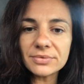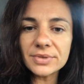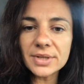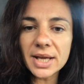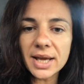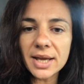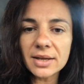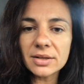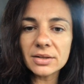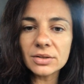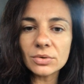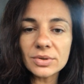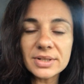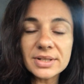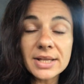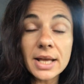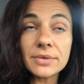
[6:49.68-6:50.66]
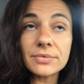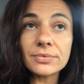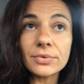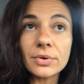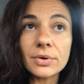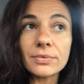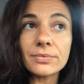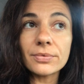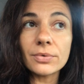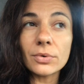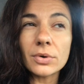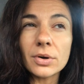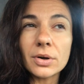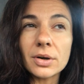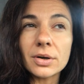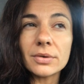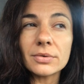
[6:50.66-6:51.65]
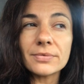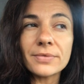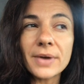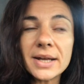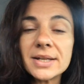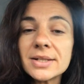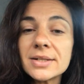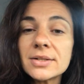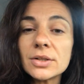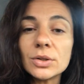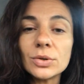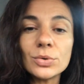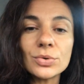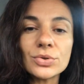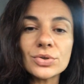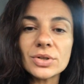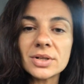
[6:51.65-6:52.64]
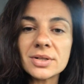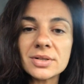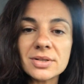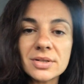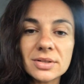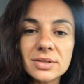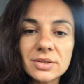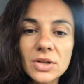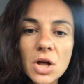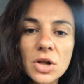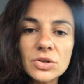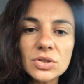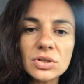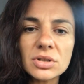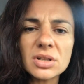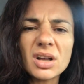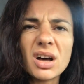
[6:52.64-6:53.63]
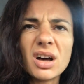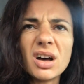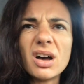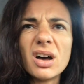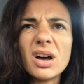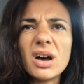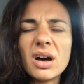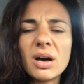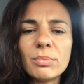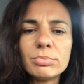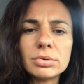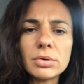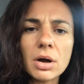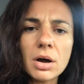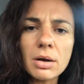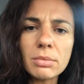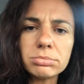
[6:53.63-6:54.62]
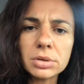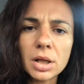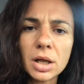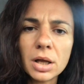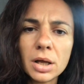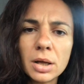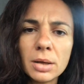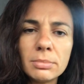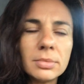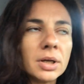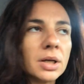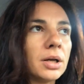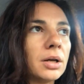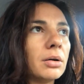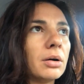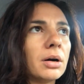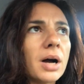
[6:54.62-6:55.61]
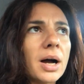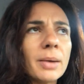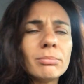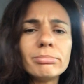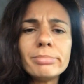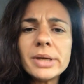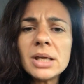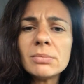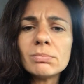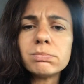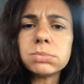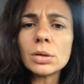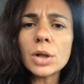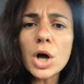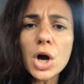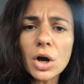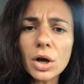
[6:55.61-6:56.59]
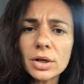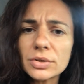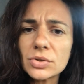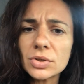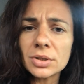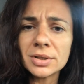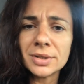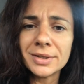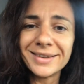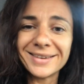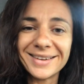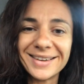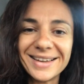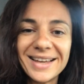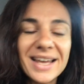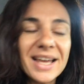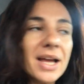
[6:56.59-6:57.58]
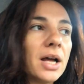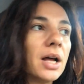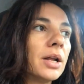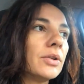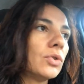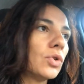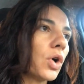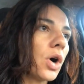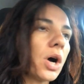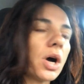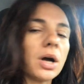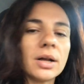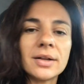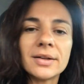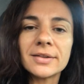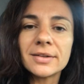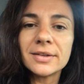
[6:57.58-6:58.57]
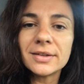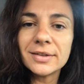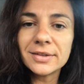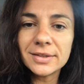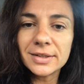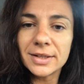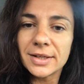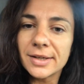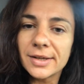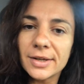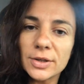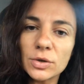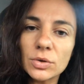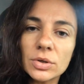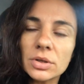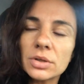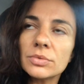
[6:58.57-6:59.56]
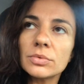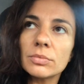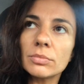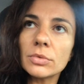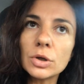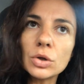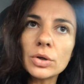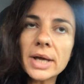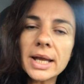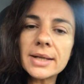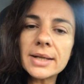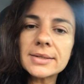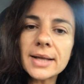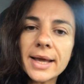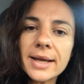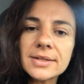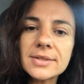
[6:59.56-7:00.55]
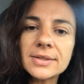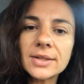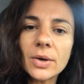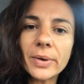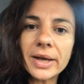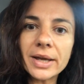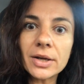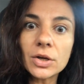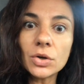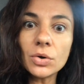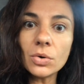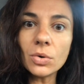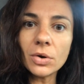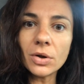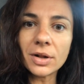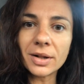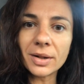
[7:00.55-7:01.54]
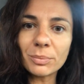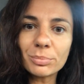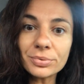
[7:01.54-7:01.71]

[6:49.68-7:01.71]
day. You're set for finding solutions. Not just, oh, problem, I'm being blocked. Yeah. You could look at it like a stoic. Cool,